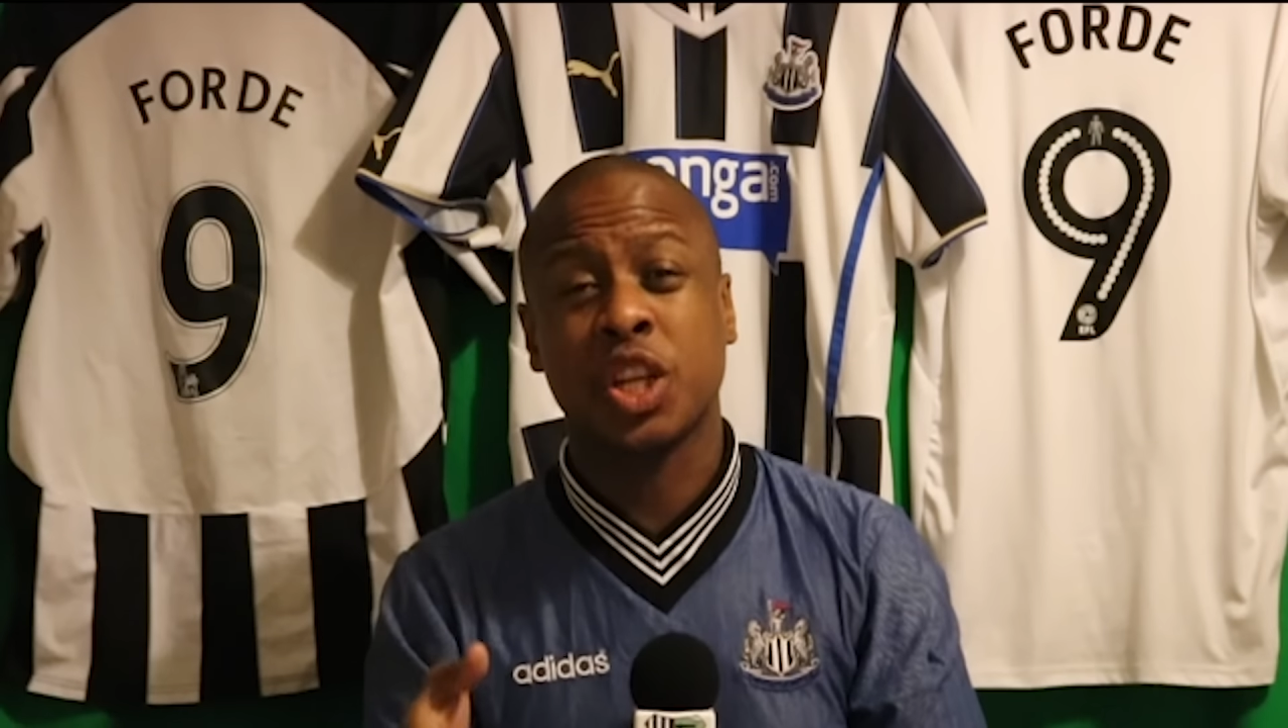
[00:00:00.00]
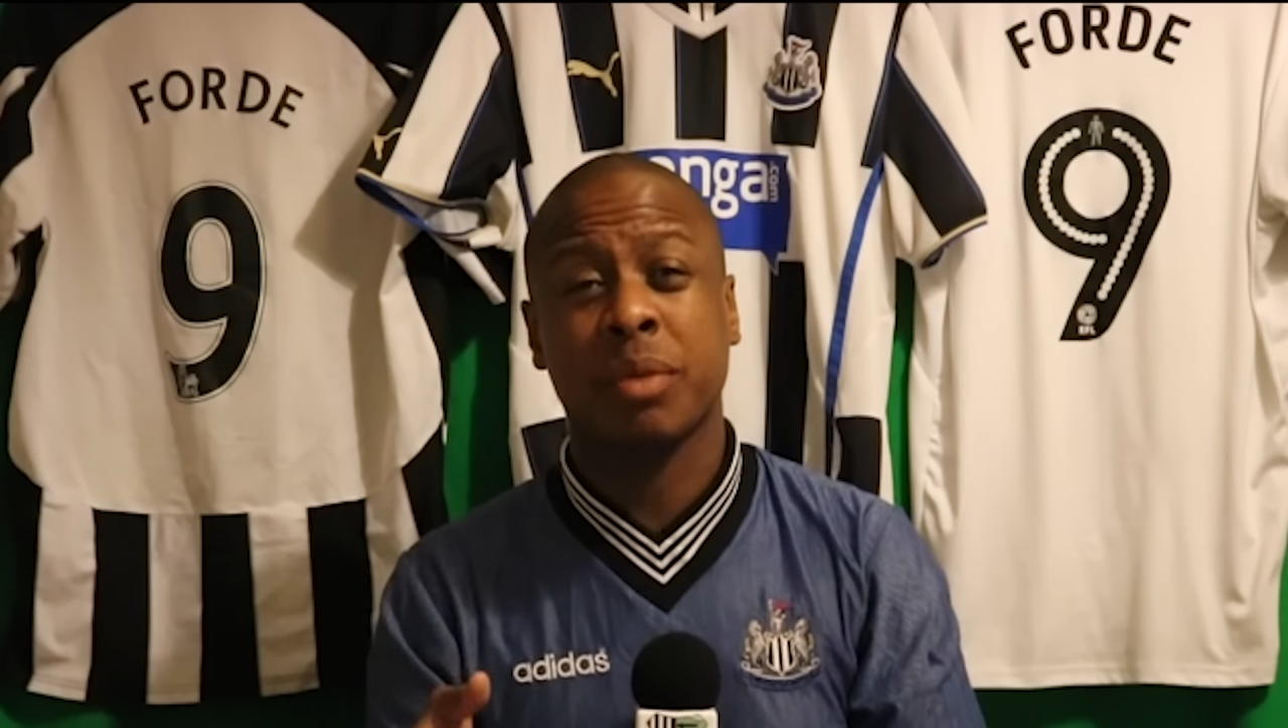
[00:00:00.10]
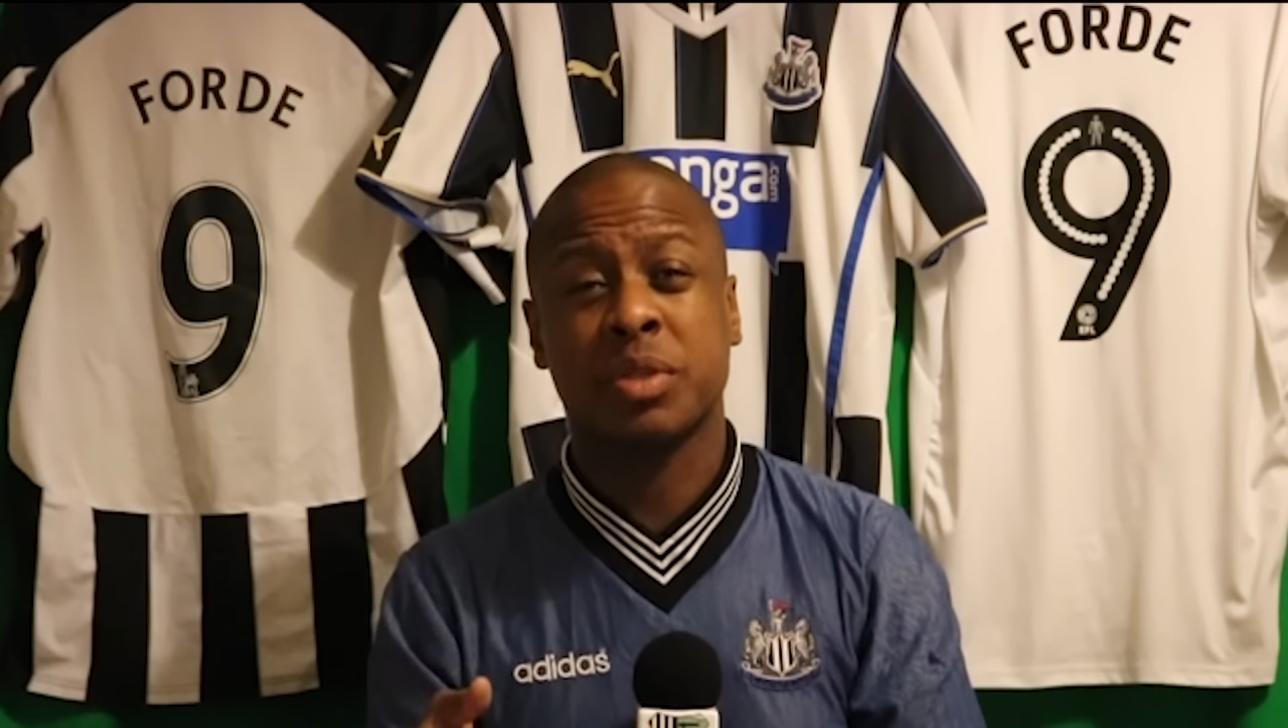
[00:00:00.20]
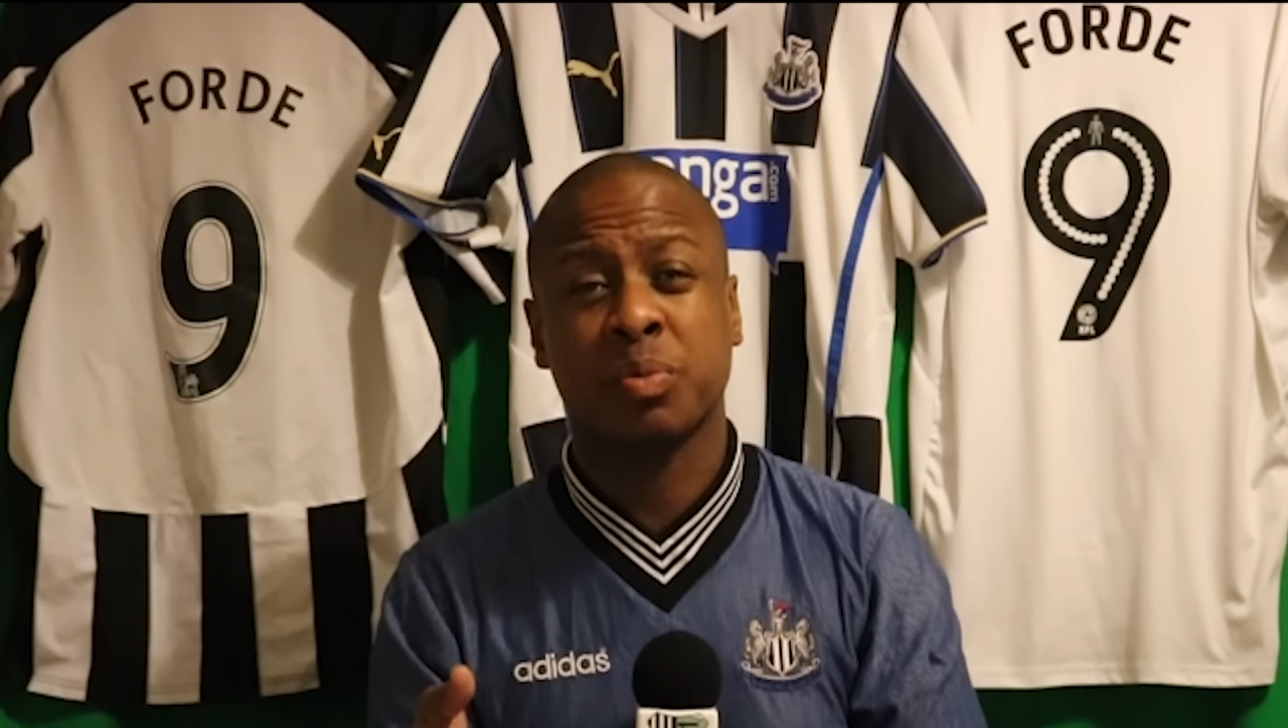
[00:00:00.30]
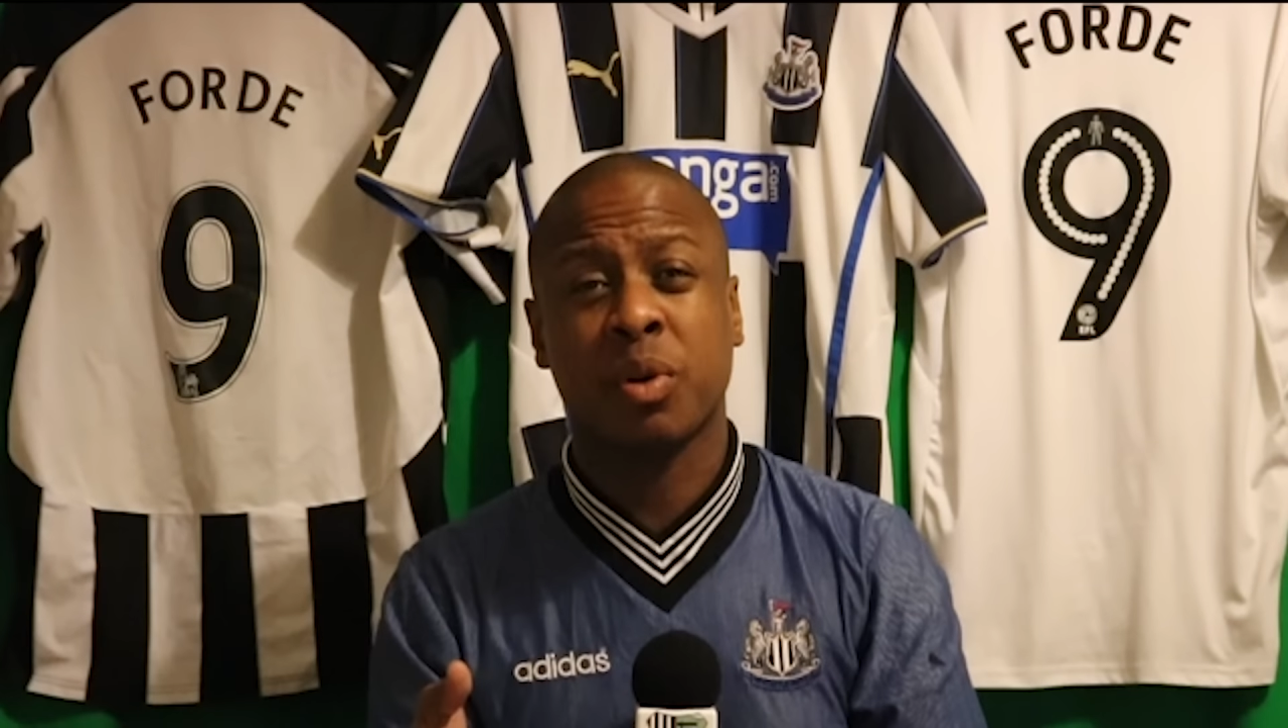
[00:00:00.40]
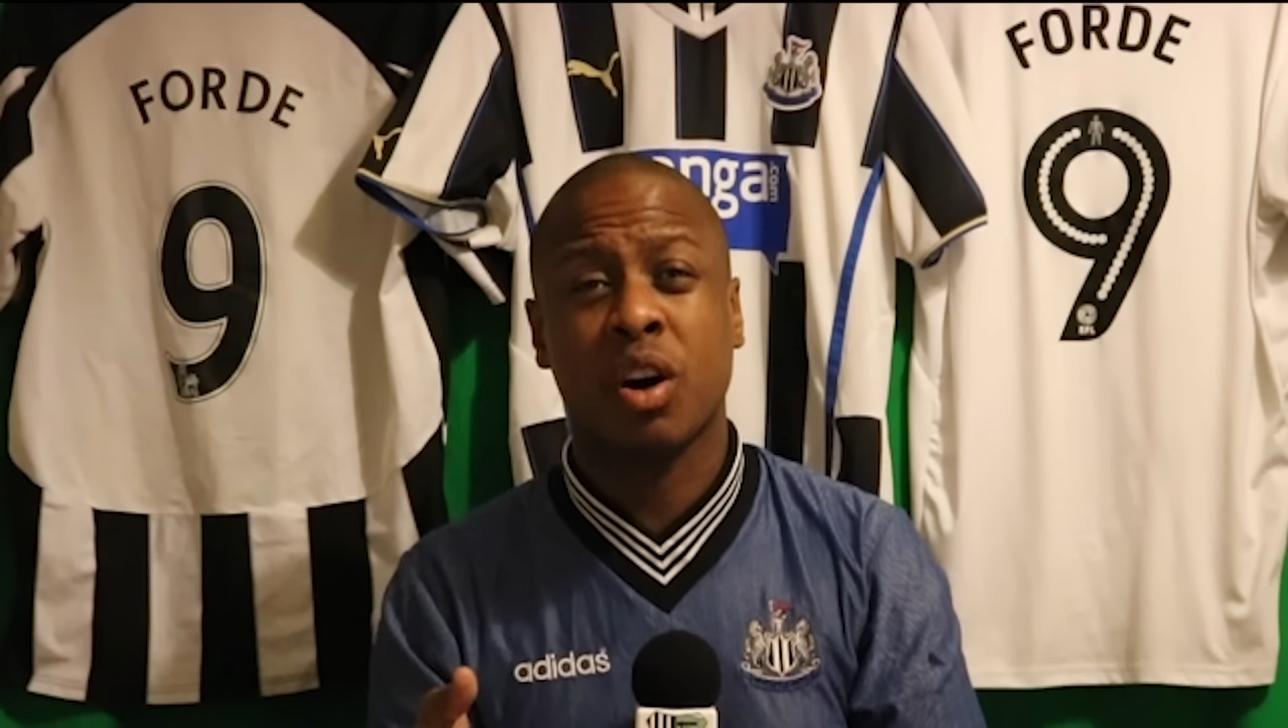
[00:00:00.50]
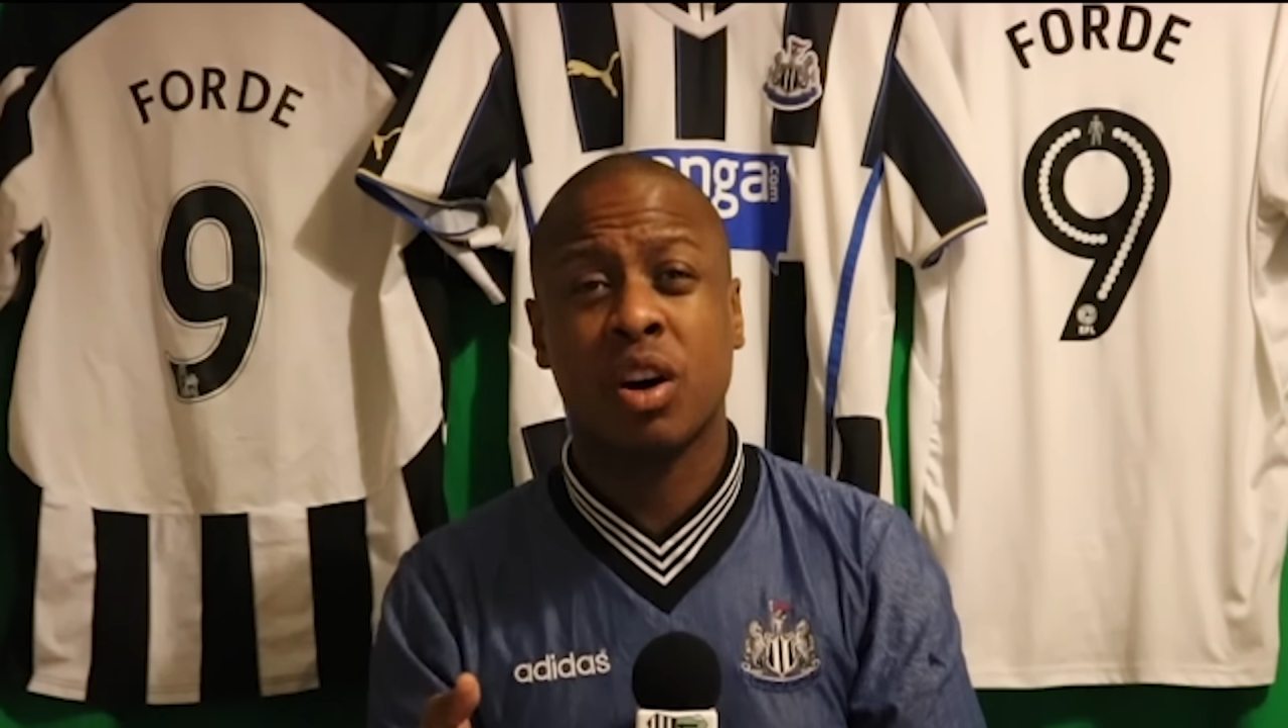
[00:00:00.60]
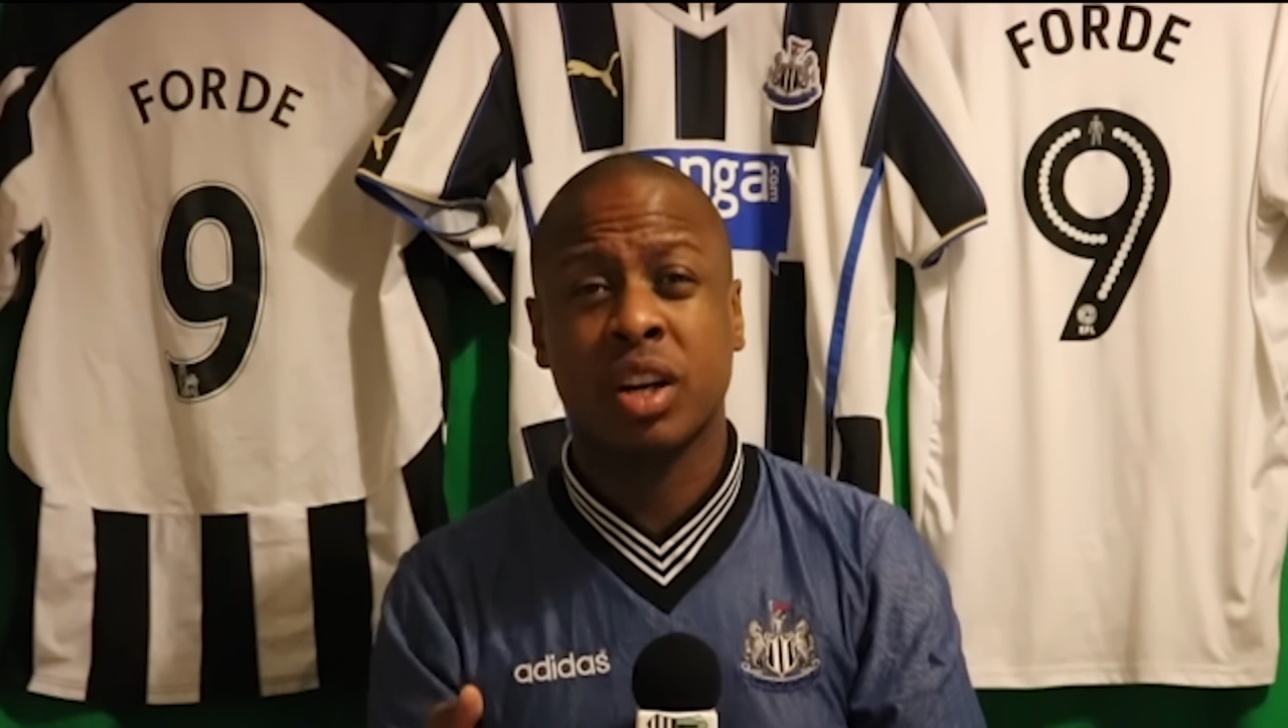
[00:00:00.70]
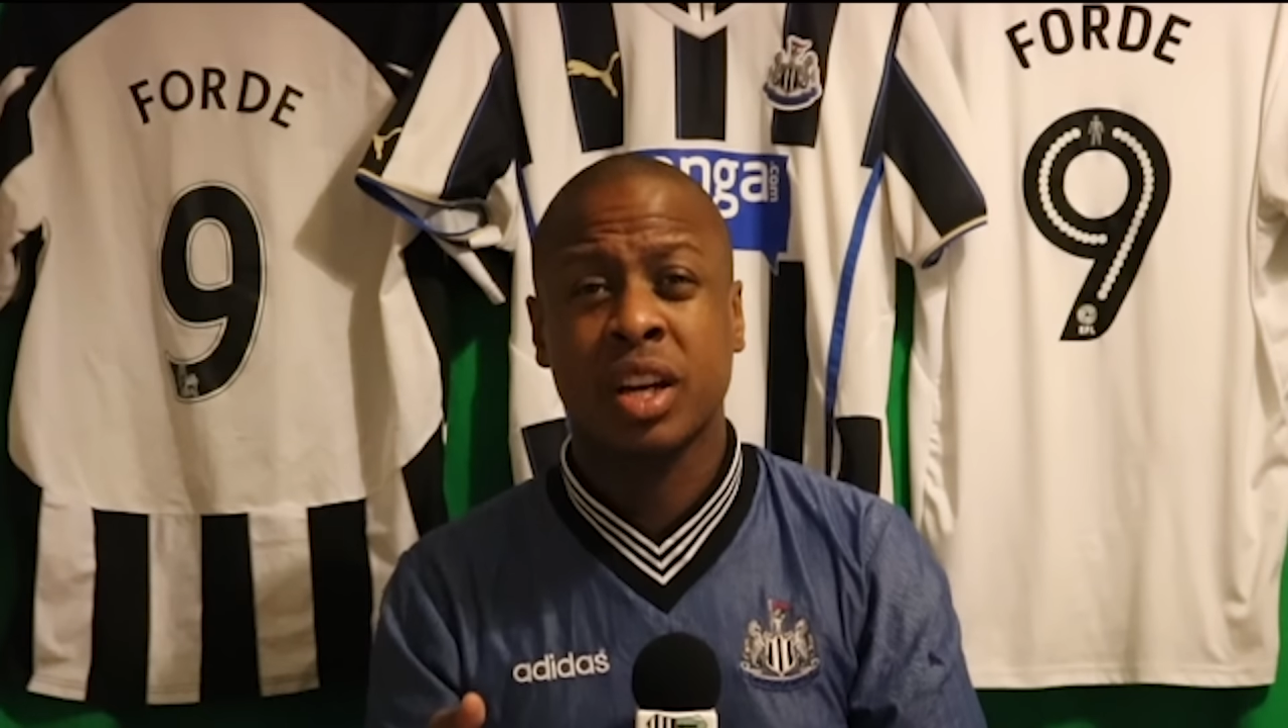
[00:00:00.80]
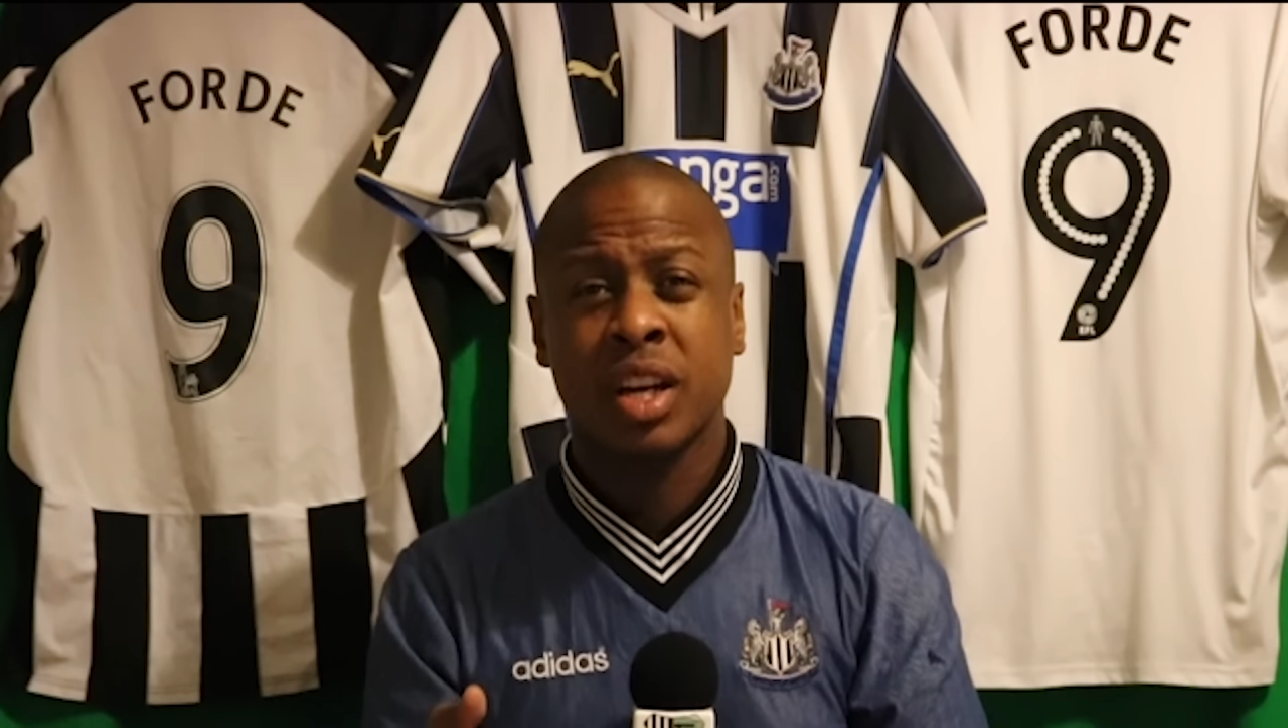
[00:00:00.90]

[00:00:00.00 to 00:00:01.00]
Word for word: James's Park